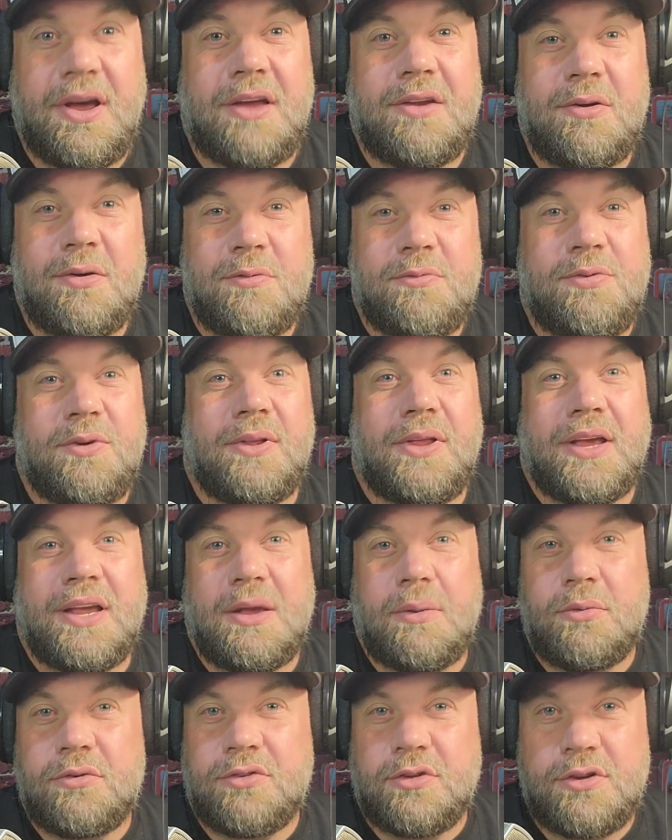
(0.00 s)
I don't feel
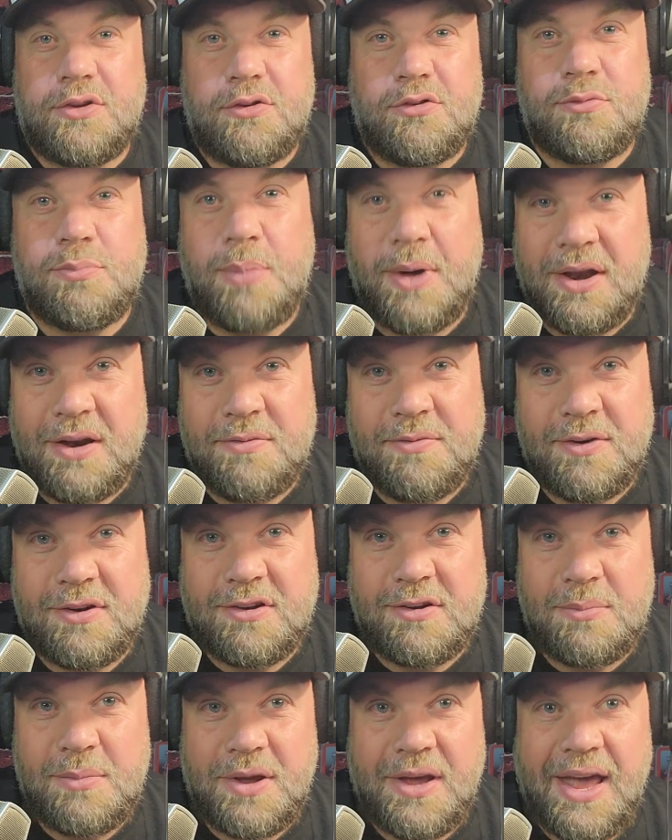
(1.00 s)
like it was a huge
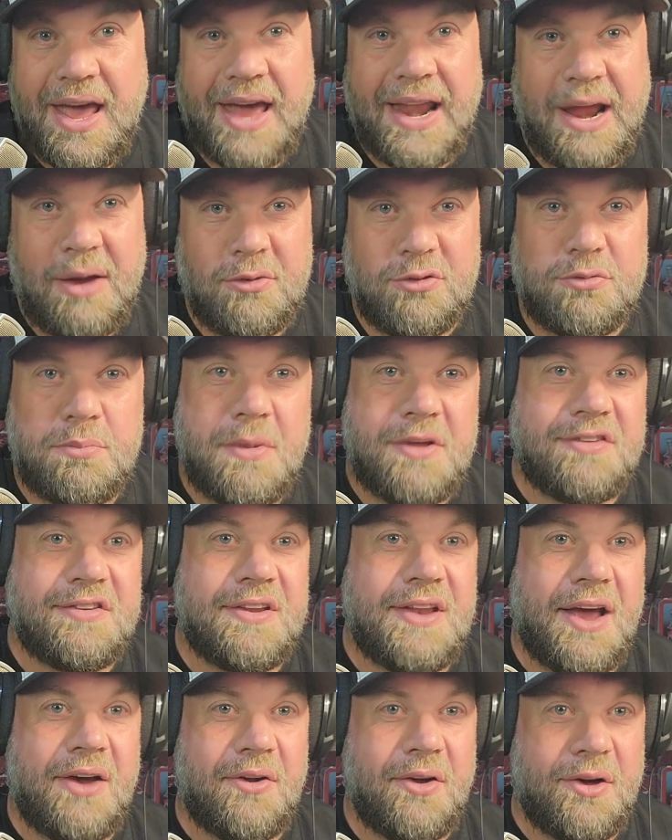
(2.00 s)
benefit to me, and I was
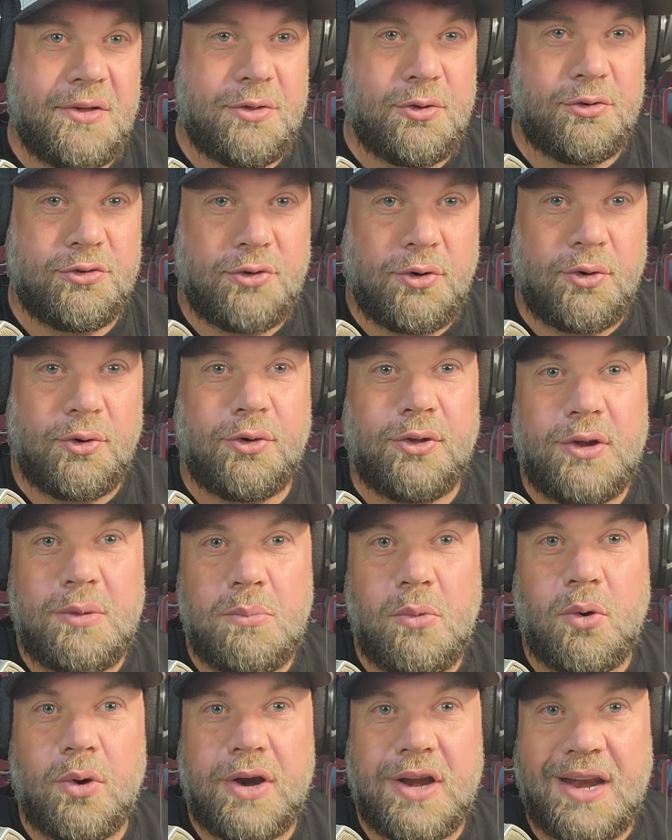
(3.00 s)
missing out on those early
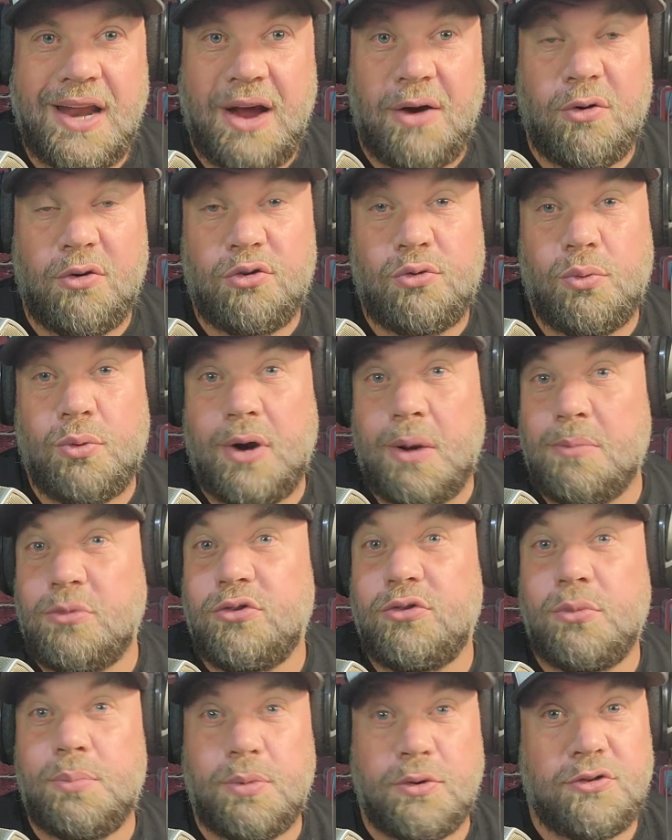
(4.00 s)
morning hours where I'm
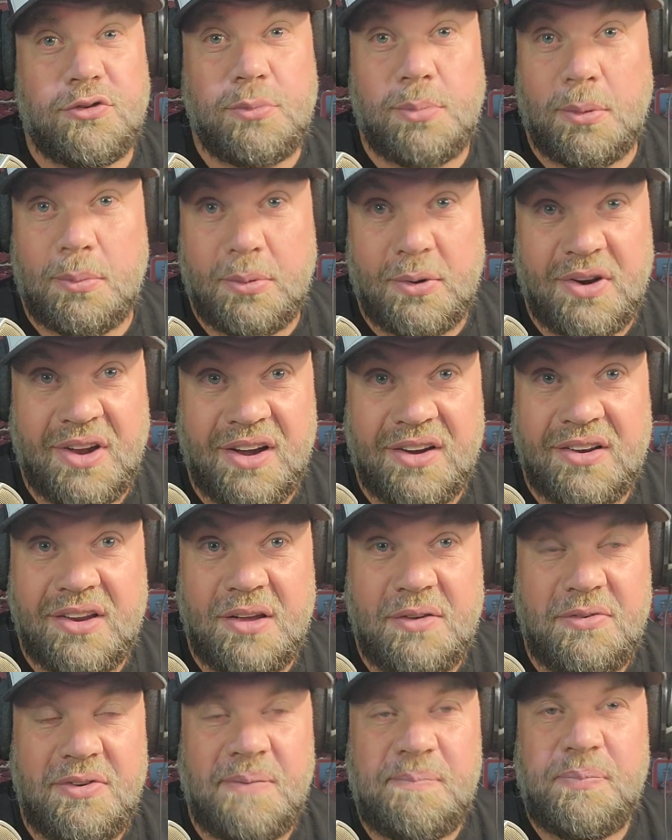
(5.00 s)
super, super
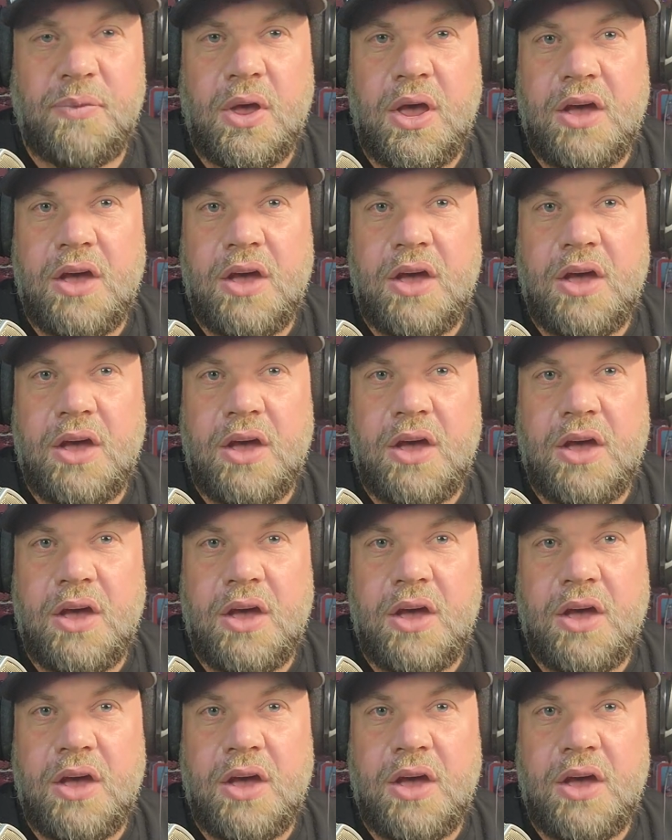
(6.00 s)
productive.